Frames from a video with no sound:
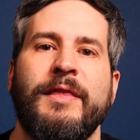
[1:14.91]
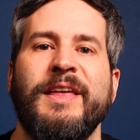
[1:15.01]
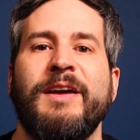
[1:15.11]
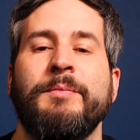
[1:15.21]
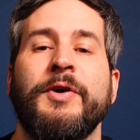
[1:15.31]

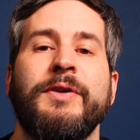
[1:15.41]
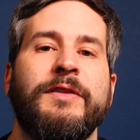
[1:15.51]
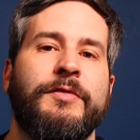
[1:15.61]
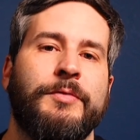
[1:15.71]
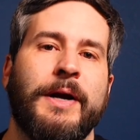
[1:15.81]
Think
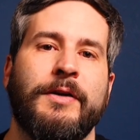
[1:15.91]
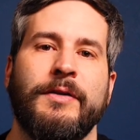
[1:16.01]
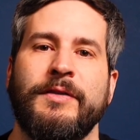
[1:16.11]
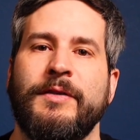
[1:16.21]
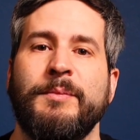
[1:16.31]
millions of
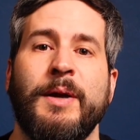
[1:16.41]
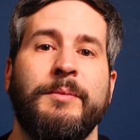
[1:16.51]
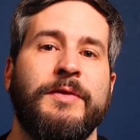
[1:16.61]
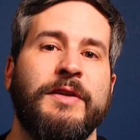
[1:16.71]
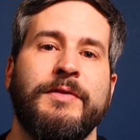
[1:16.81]
records,
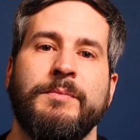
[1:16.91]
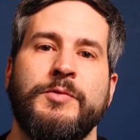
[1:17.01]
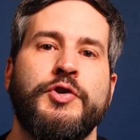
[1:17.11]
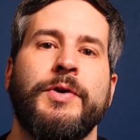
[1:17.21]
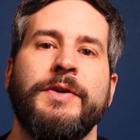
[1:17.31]
sometimes even
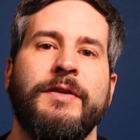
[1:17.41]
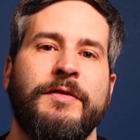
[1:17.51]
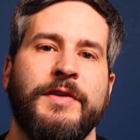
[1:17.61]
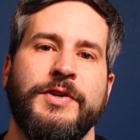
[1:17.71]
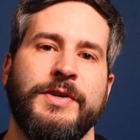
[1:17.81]
trillions
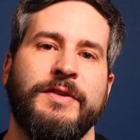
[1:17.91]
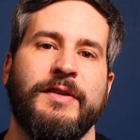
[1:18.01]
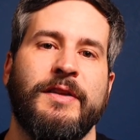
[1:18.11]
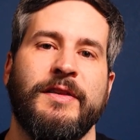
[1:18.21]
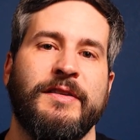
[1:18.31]
of entries
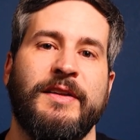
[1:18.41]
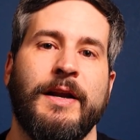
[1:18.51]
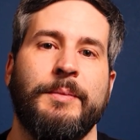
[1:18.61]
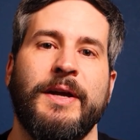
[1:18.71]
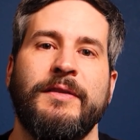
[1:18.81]
into these
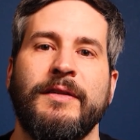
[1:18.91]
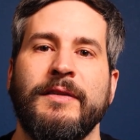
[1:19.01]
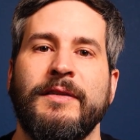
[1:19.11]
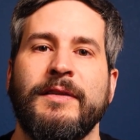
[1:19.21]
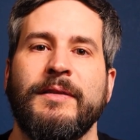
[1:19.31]

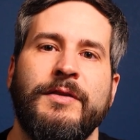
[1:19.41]
databases.